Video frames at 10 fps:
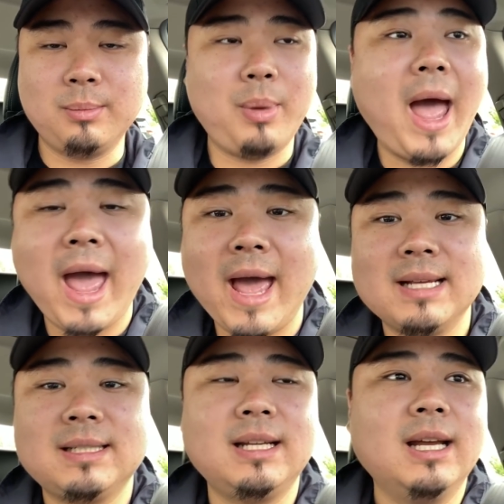
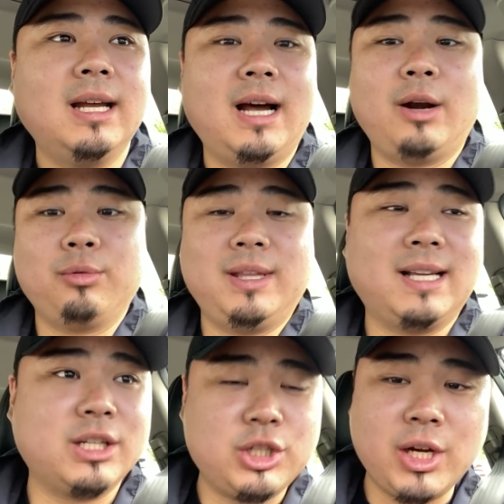past, I don't
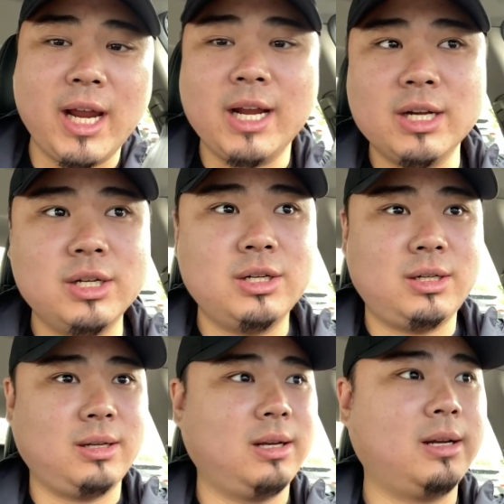think it's
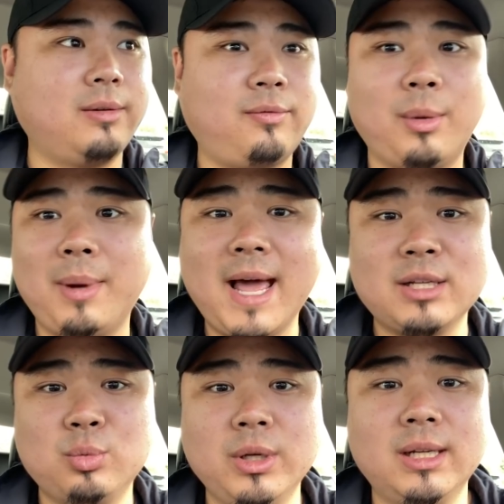changed uh, from
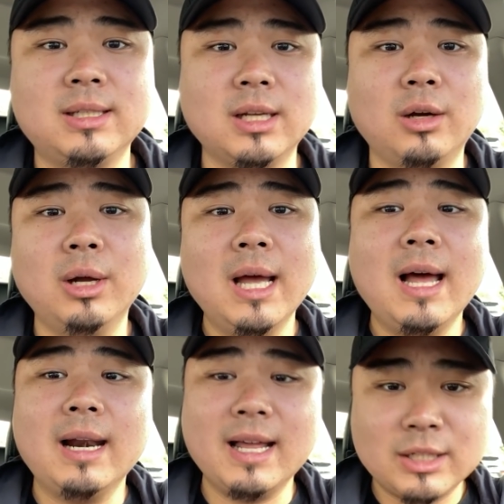last week. So
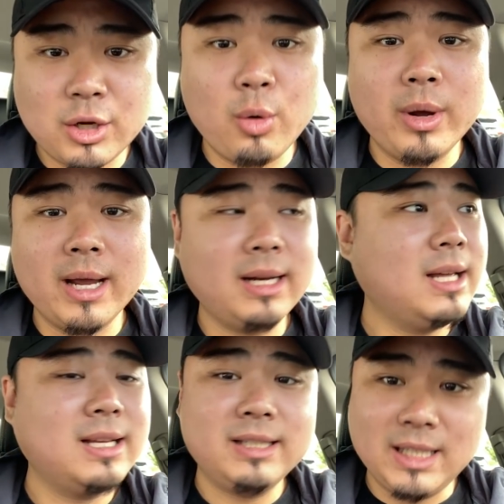let's go in,
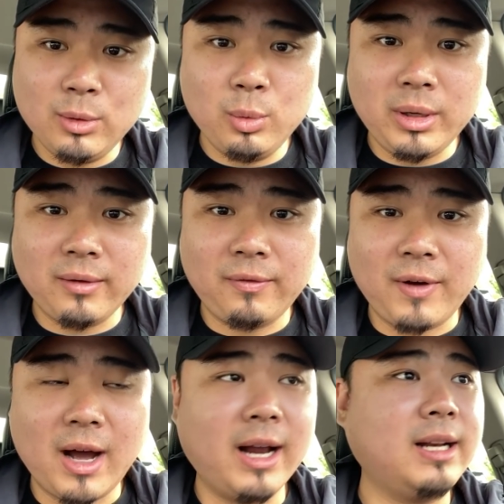see what we can
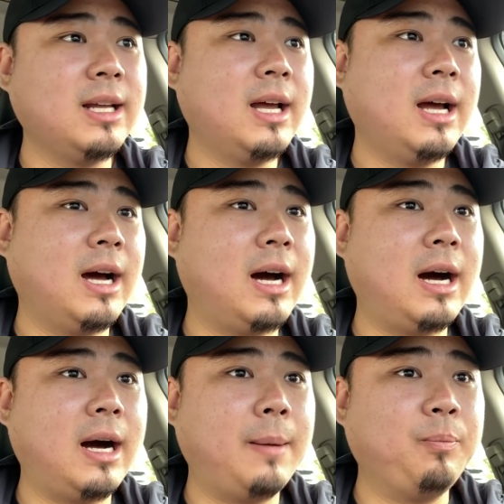find.
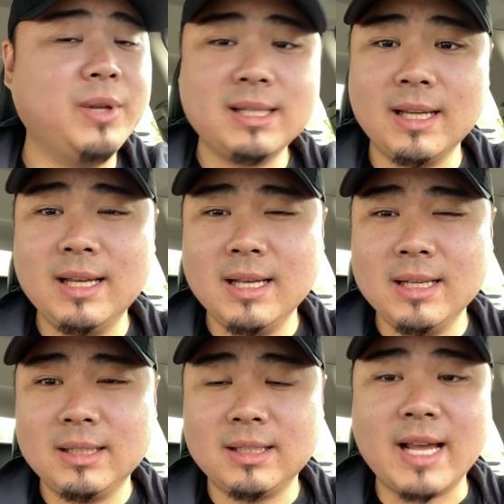Um, this
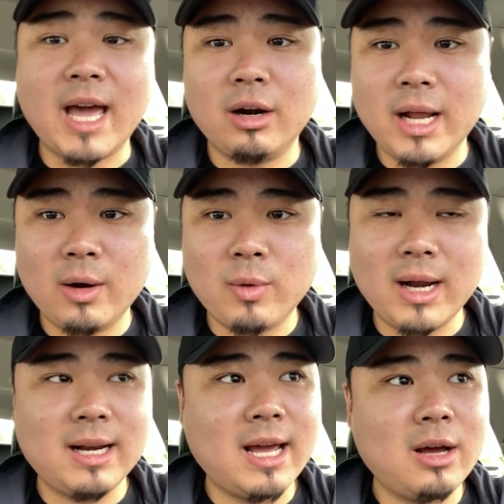is Saturday
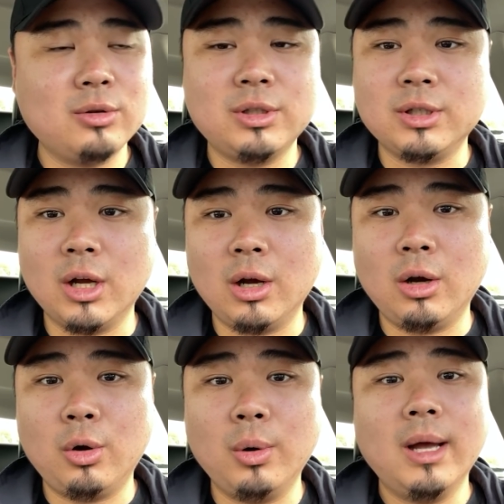right now,
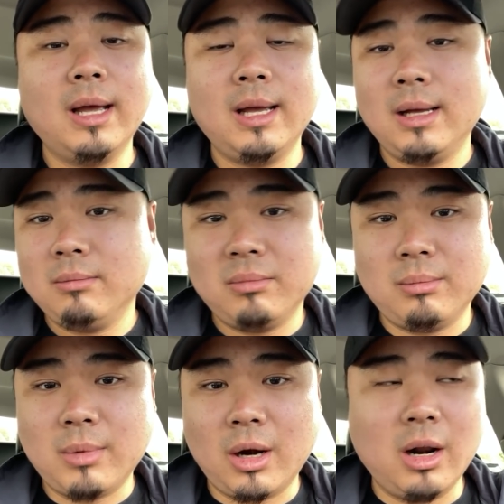so
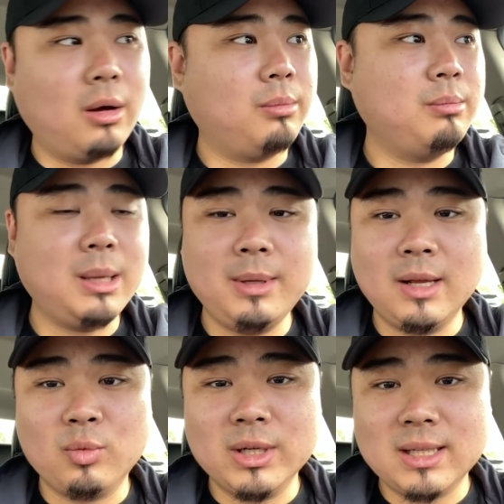I don't know. Maybe
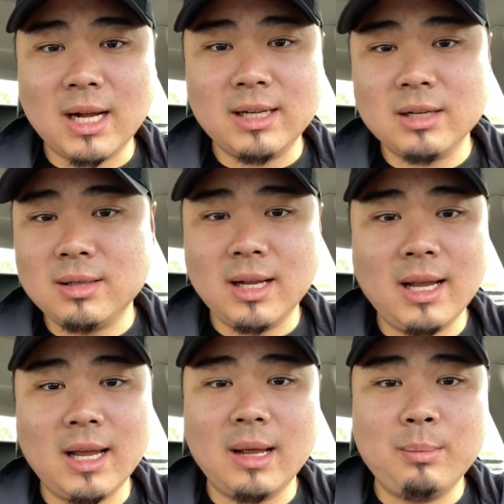they restocked
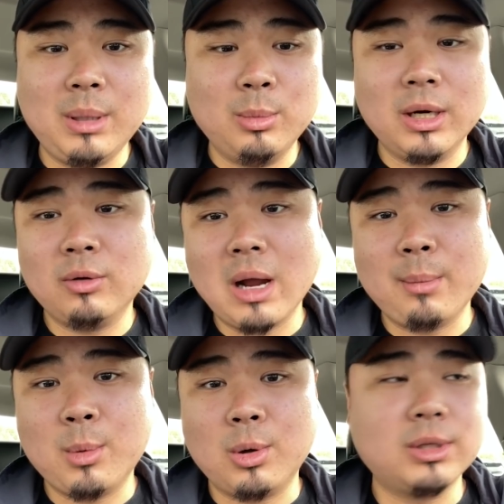yesterday and people didn't grab
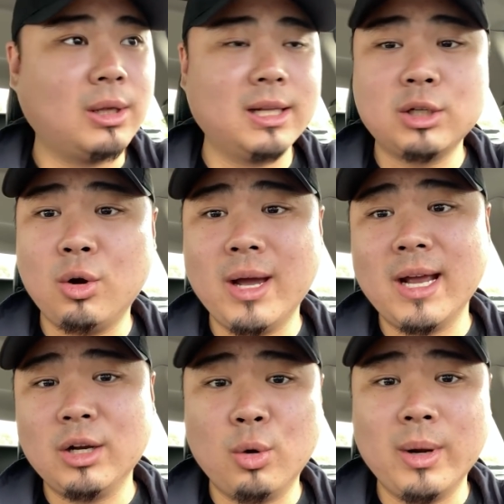them all. So let's go
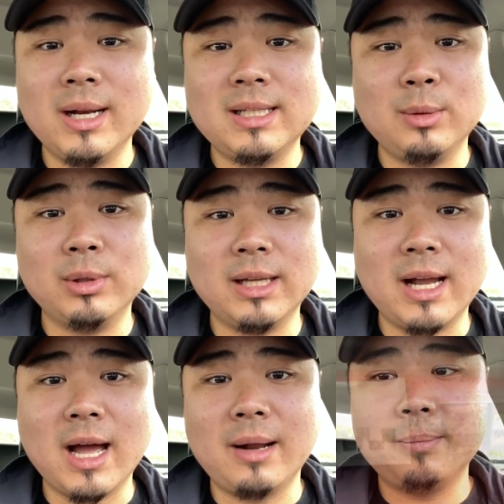ahead, go in, and see what they got.